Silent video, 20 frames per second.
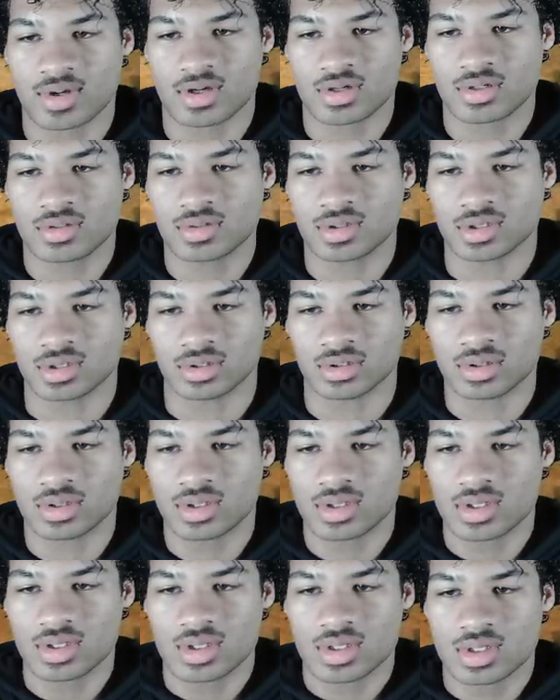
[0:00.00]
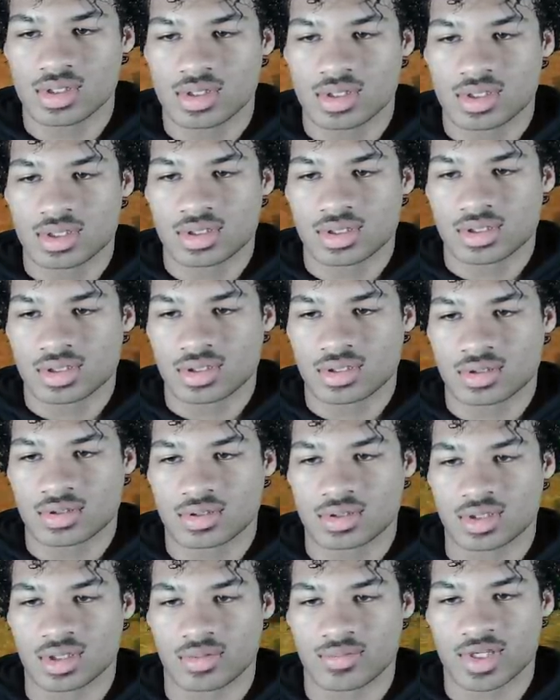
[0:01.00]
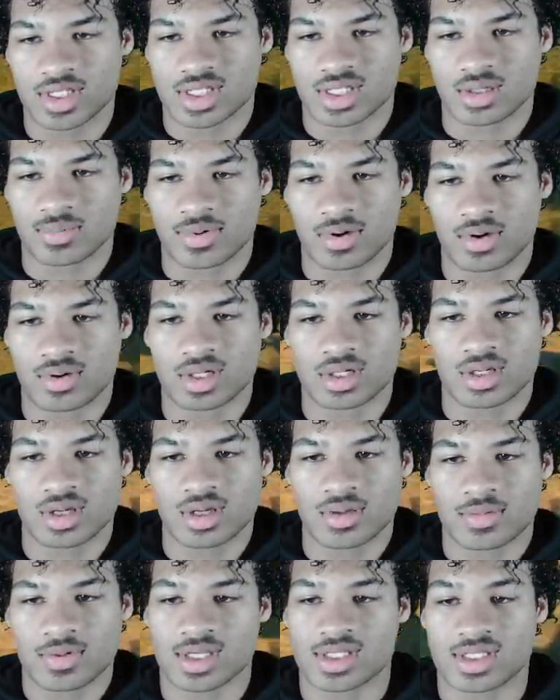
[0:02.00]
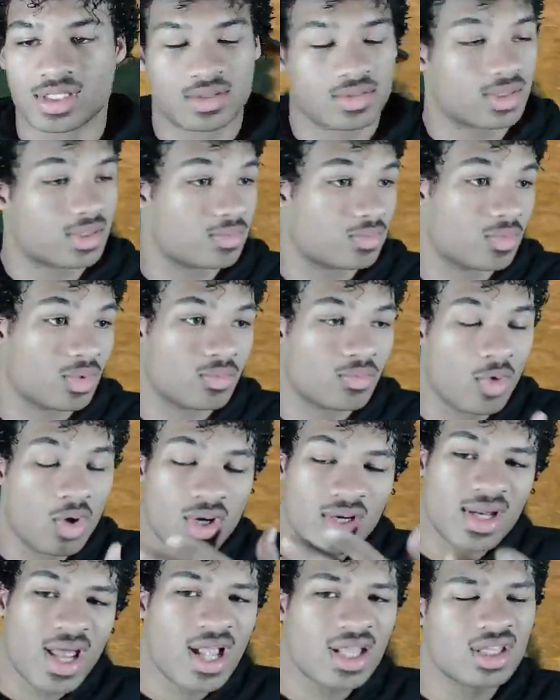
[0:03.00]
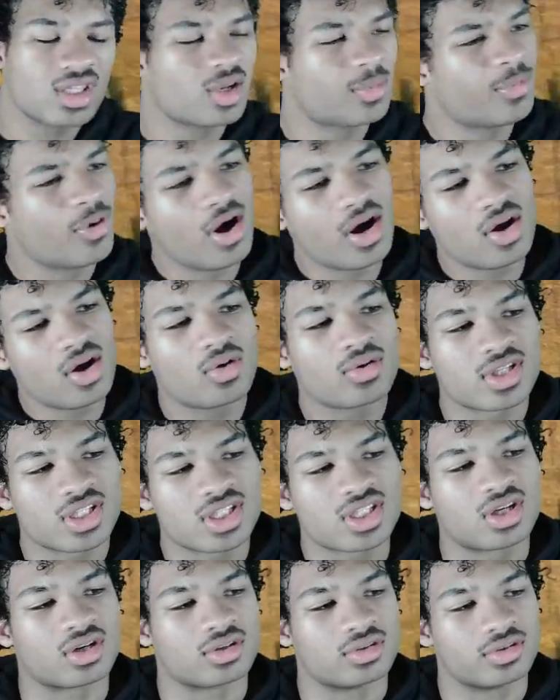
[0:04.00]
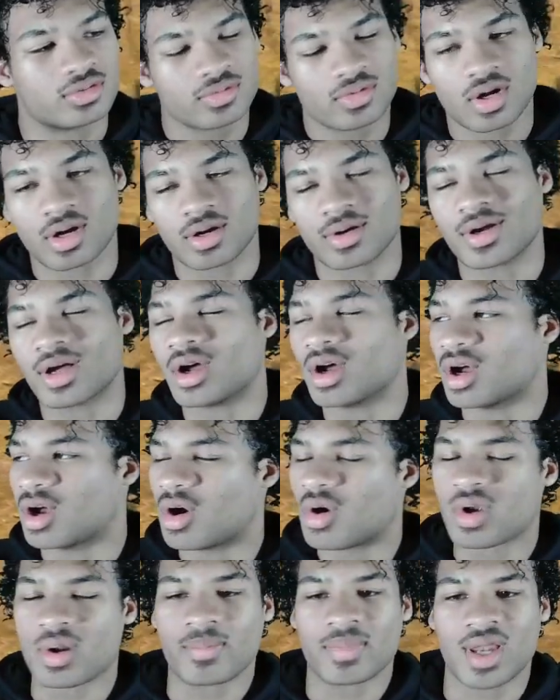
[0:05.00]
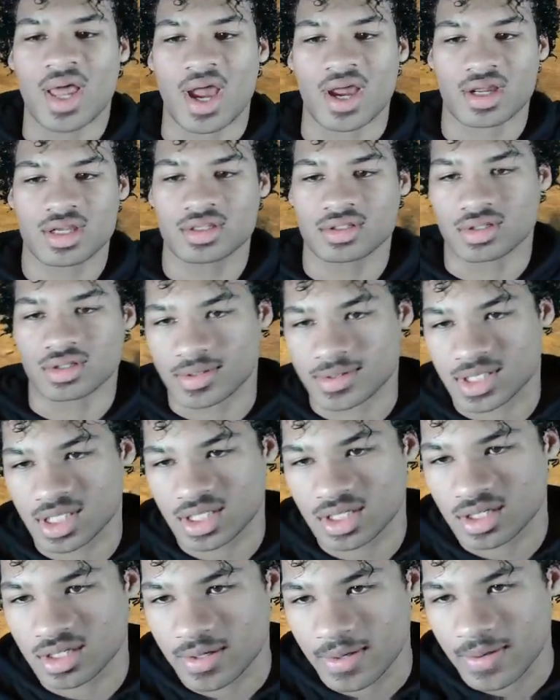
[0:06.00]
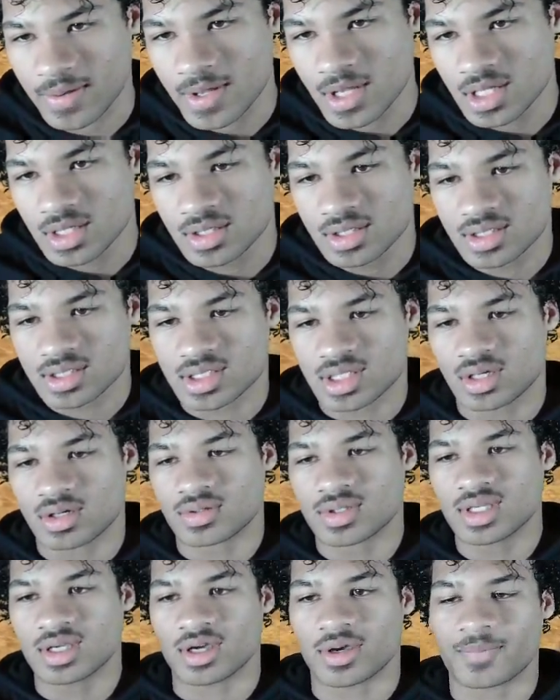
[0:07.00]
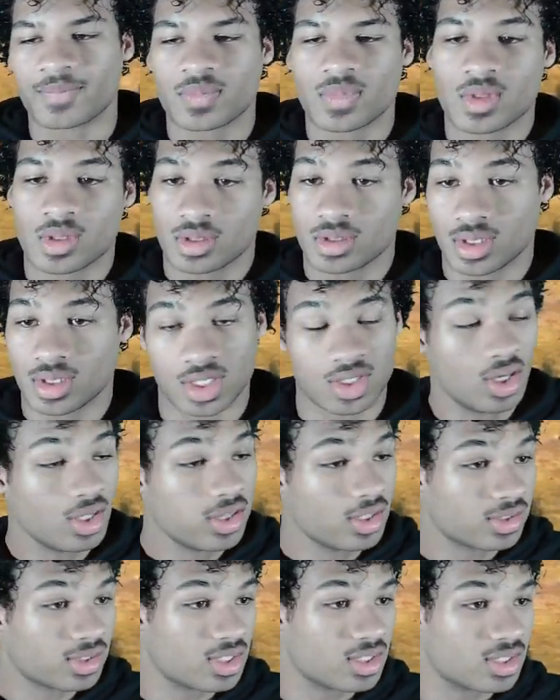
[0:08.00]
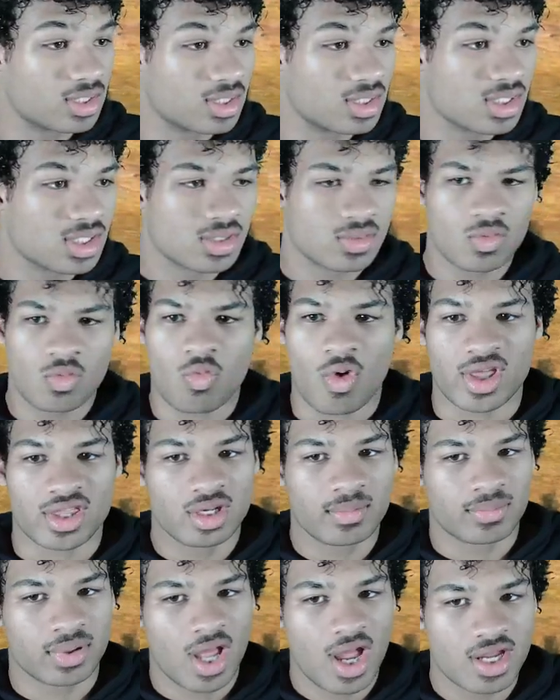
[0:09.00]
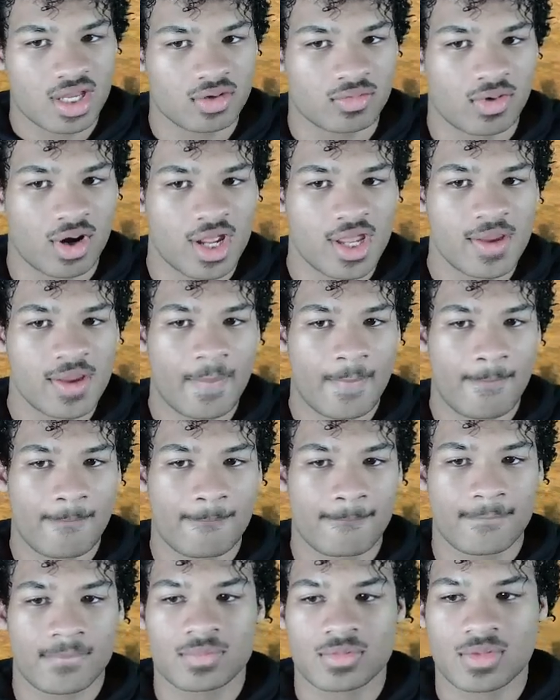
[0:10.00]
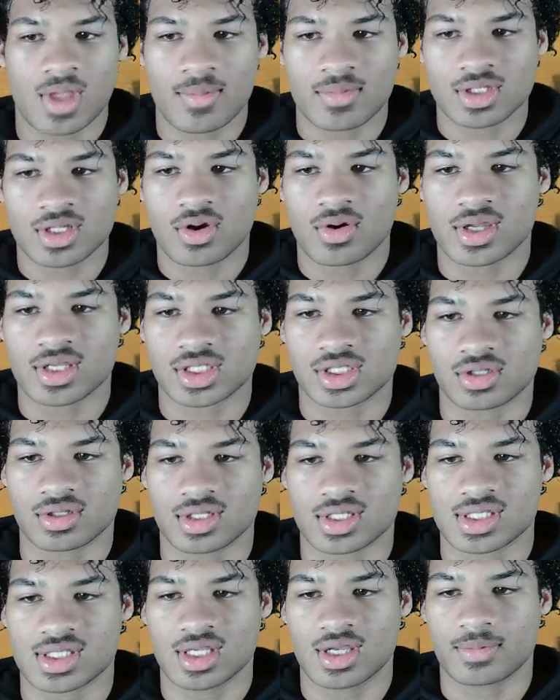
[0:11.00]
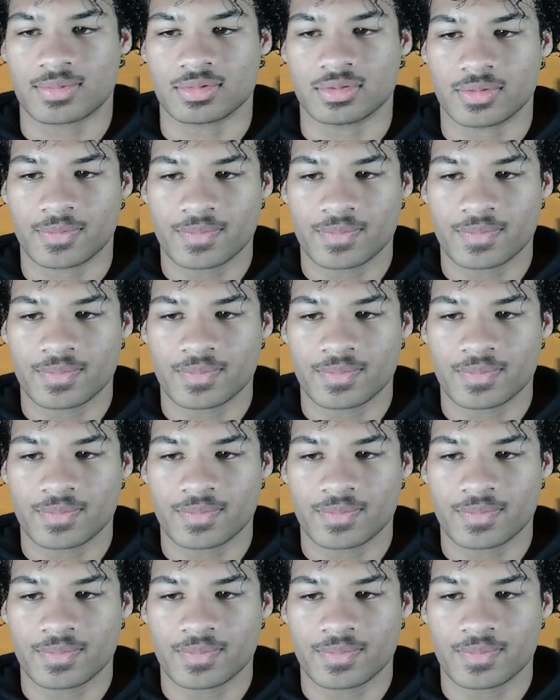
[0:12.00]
and you know, mix the opponent up, because more than likely they're probably holding circle or holding block. You know what I'm saying? So yeah. Another thing is, while they're blocking, right? I'm gonna go ahead and show you an example.